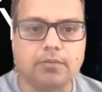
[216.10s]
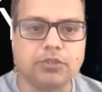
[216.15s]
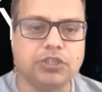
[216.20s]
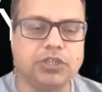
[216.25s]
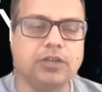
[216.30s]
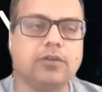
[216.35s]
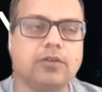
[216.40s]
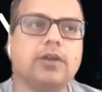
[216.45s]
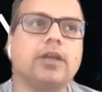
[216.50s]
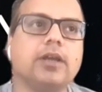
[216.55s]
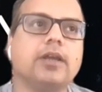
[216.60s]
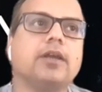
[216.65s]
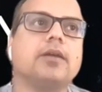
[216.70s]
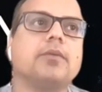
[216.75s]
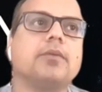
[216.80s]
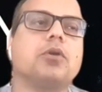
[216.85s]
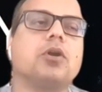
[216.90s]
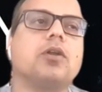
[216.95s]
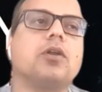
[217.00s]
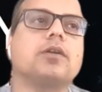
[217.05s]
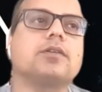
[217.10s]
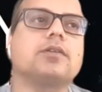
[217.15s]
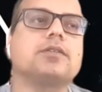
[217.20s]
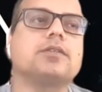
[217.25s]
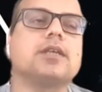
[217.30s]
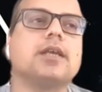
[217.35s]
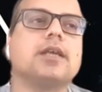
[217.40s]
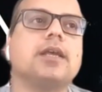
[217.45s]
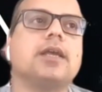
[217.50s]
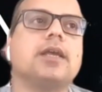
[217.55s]
machine learning
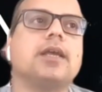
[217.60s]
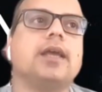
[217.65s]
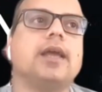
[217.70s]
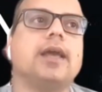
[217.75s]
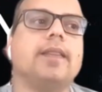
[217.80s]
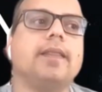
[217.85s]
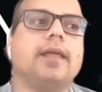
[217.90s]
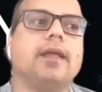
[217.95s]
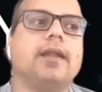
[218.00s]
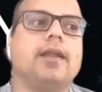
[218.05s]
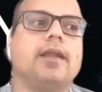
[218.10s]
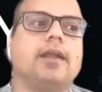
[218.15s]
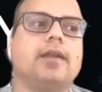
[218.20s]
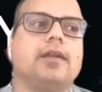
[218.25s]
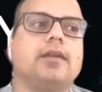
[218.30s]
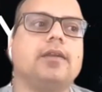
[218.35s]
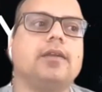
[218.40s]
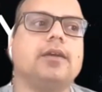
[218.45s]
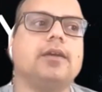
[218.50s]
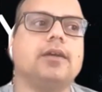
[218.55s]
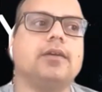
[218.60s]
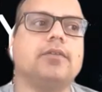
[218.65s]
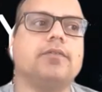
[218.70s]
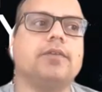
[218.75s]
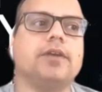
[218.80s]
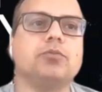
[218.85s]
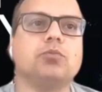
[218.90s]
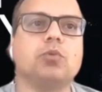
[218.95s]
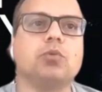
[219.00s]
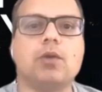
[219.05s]
products. And then at
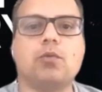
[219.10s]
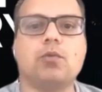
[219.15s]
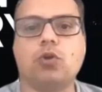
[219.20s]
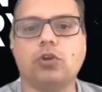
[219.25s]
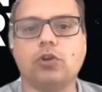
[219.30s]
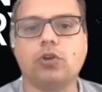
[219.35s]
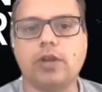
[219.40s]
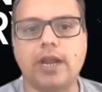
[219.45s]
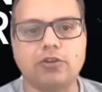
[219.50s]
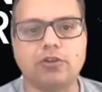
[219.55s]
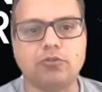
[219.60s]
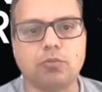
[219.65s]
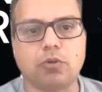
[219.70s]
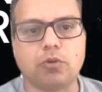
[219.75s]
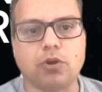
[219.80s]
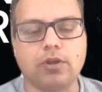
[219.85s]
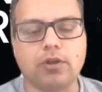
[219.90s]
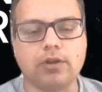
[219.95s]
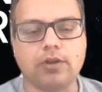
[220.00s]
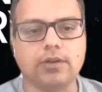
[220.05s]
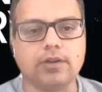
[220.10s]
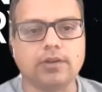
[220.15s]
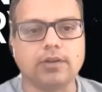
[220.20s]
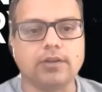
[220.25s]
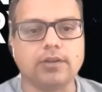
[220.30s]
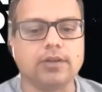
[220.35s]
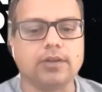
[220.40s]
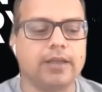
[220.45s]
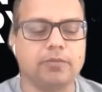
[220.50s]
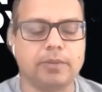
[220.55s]
Facebook, I worked on ads product,
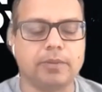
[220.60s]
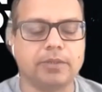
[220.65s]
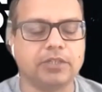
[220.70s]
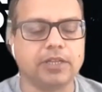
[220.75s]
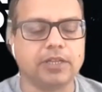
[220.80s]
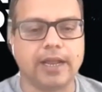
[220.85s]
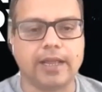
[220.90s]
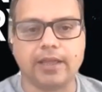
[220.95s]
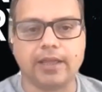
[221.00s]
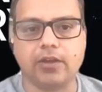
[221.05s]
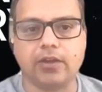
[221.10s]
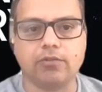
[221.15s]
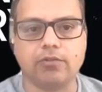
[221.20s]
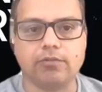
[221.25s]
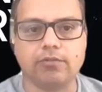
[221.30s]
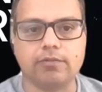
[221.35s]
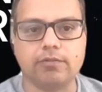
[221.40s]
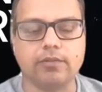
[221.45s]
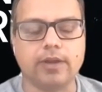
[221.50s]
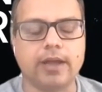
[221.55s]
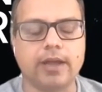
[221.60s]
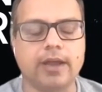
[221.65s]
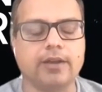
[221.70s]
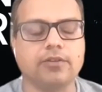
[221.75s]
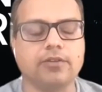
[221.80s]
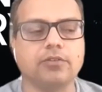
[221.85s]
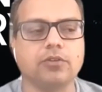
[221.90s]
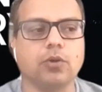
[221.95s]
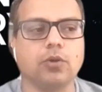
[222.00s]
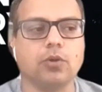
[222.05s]
especially ranking of
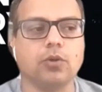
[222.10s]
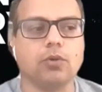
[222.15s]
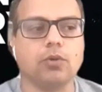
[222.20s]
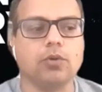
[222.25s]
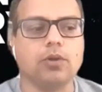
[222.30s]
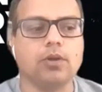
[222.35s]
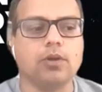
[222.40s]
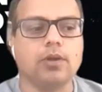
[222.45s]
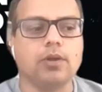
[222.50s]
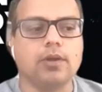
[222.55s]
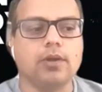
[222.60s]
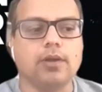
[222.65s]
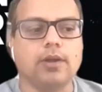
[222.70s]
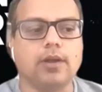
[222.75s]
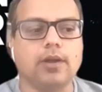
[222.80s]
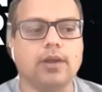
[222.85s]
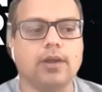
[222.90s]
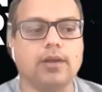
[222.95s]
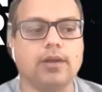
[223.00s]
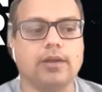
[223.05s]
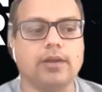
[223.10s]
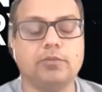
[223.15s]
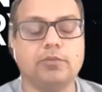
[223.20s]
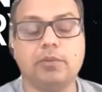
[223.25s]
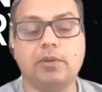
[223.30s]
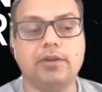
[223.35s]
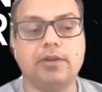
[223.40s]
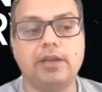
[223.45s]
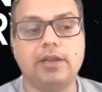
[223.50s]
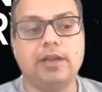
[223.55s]
ads. So it's
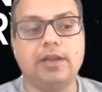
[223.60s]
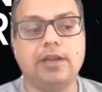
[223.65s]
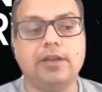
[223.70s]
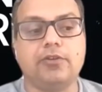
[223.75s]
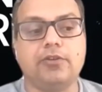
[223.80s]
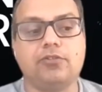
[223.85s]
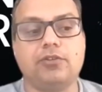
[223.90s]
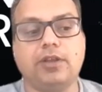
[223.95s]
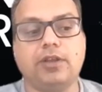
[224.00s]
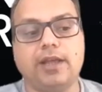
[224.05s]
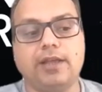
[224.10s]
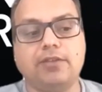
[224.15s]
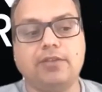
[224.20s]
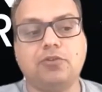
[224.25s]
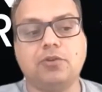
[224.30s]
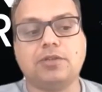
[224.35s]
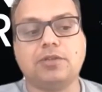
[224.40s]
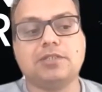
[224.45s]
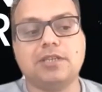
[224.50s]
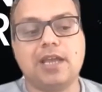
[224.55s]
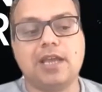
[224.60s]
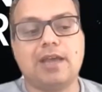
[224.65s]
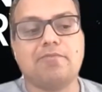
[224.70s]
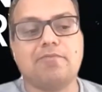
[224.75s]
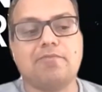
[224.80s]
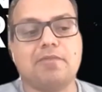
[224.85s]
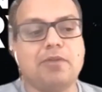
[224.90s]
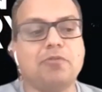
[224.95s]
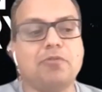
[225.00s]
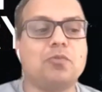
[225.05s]
been really, really interesting. As you can see,
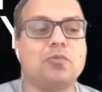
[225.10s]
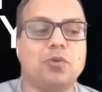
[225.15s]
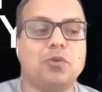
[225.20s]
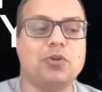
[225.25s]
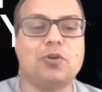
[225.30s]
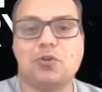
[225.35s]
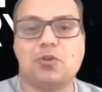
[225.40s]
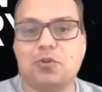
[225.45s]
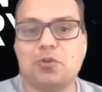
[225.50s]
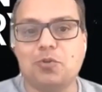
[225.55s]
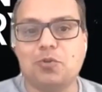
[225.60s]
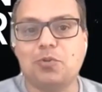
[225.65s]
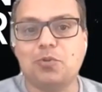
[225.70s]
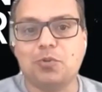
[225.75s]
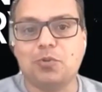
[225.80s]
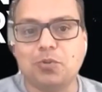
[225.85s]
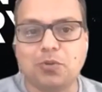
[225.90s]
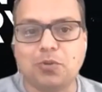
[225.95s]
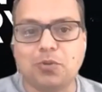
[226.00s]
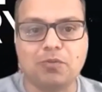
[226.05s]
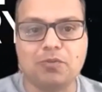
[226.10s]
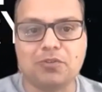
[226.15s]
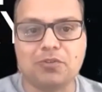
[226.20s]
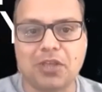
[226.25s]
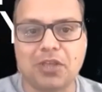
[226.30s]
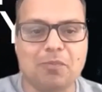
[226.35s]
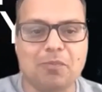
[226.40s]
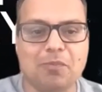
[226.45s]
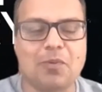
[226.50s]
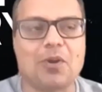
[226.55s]
I've never worked on 2 of the
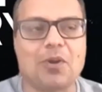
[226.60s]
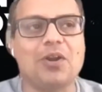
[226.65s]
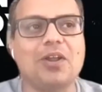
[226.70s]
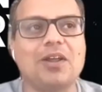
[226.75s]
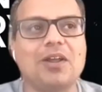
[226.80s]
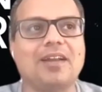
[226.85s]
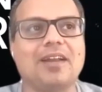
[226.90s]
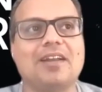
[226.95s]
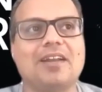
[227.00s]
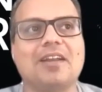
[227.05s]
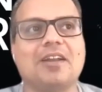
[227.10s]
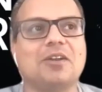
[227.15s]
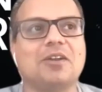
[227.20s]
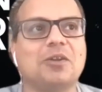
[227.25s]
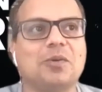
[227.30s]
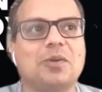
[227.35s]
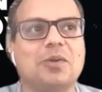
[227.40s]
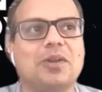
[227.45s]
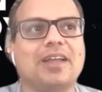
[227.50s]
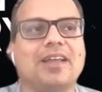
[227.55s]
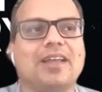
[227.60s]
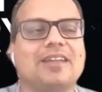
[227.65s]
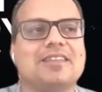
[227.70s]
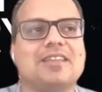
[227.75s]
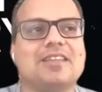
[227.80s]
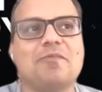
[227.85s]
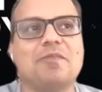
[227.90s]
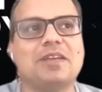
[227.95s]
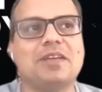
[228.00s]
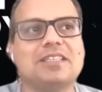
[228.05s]
same product. And then Turing, in
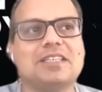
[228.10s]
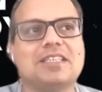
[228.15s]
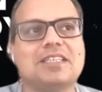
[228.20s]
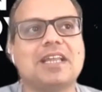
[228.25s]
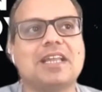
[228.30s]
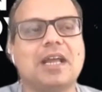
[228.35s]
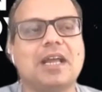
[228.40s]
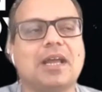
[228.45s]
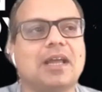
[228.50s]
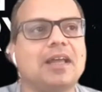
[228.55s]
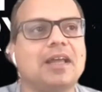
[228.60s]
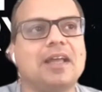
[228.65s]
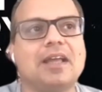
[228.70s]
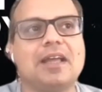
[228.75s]
some ways, is like,